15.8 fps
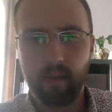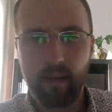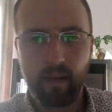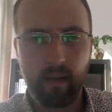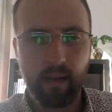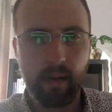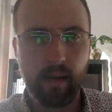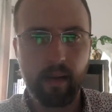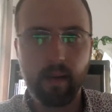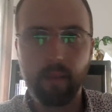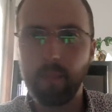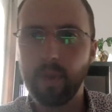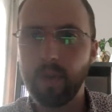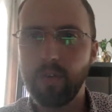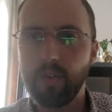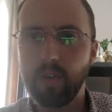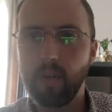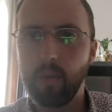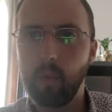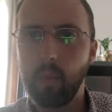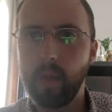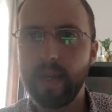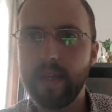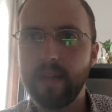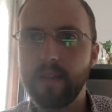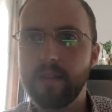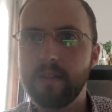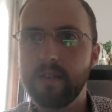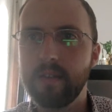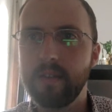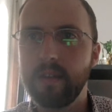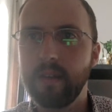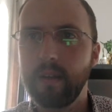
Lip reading: And we're just going to wait